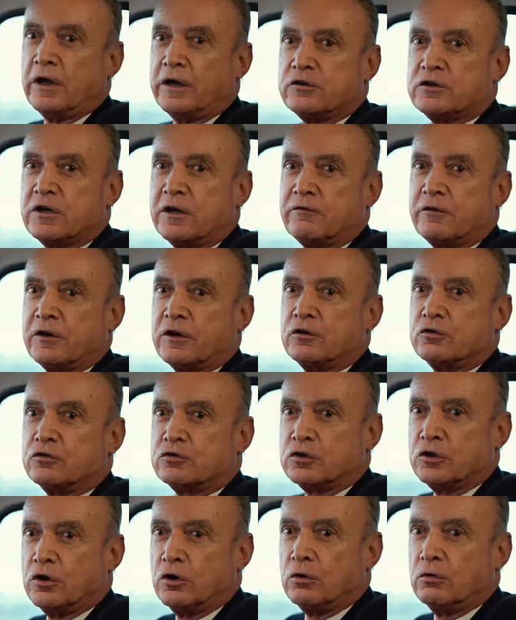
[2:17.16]
air traffic
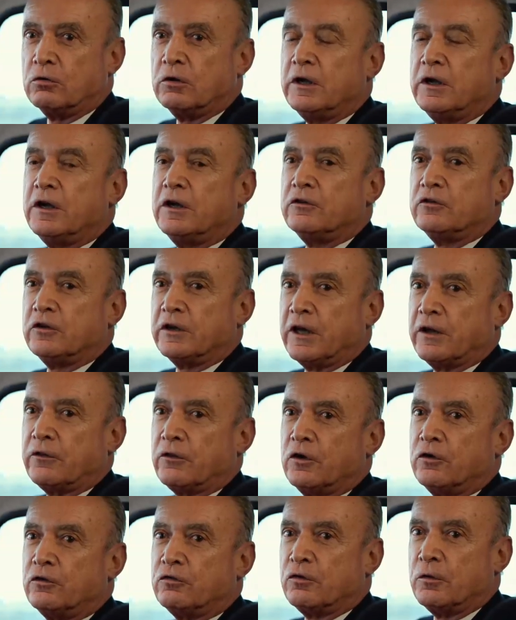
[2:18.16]
control to get
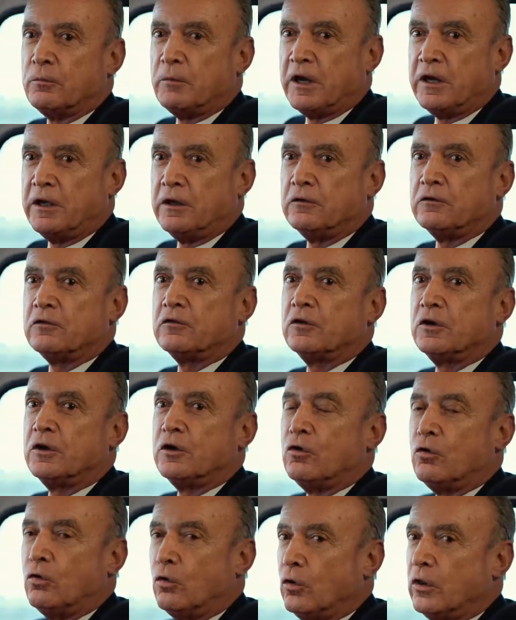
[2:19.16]
those remains
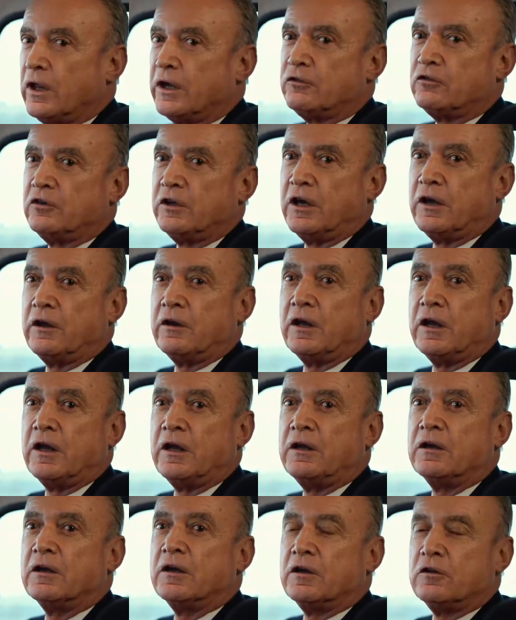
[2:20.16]
or that
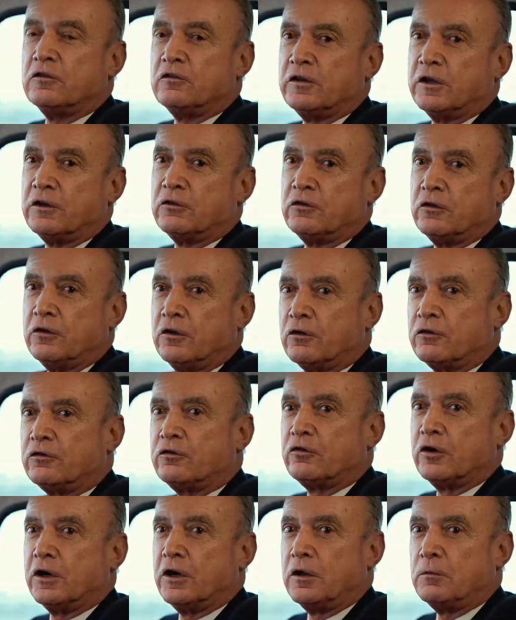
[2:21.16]
DNA sent to the
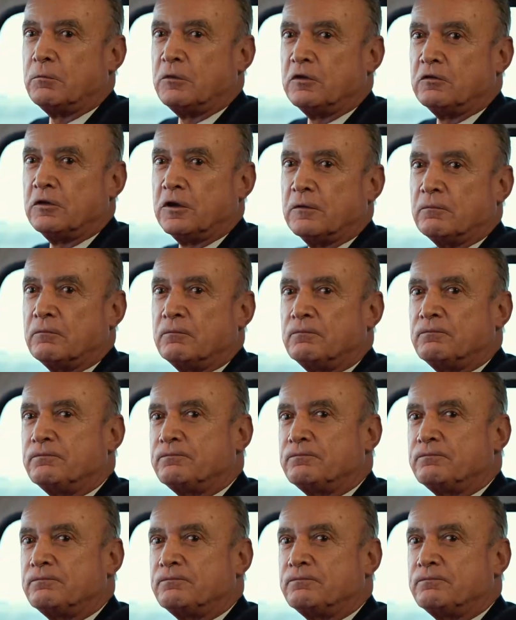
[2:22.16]
Australian Museum.